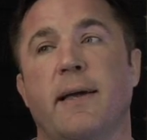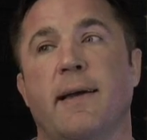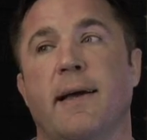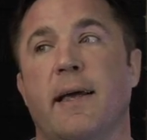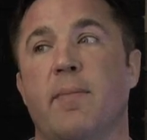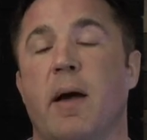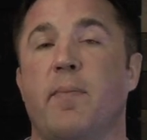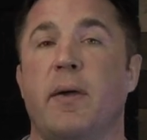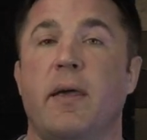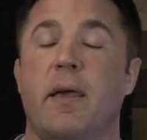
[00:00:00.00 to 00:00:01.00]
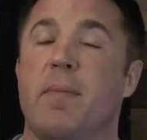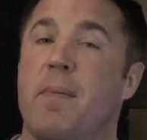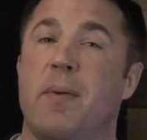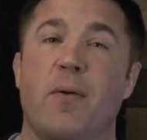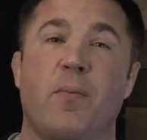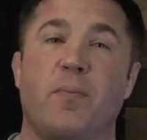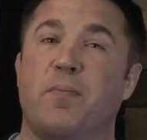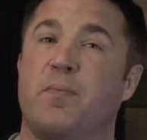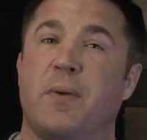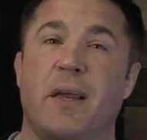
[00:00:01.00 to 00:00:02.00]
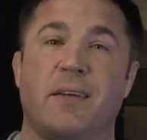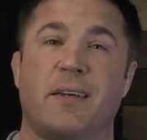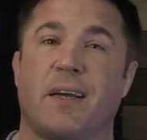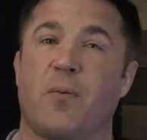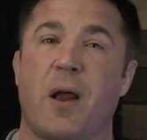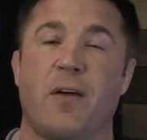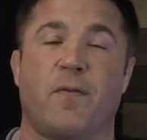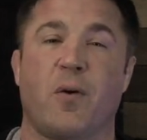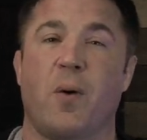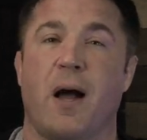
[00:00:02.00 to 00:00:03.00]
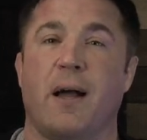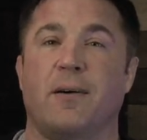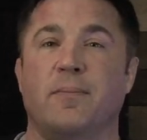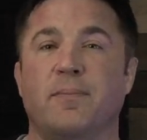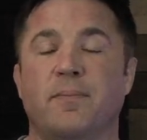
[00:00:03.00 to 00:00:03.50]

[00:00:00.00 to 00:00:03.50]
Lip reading: and he might be going to stick around for a while.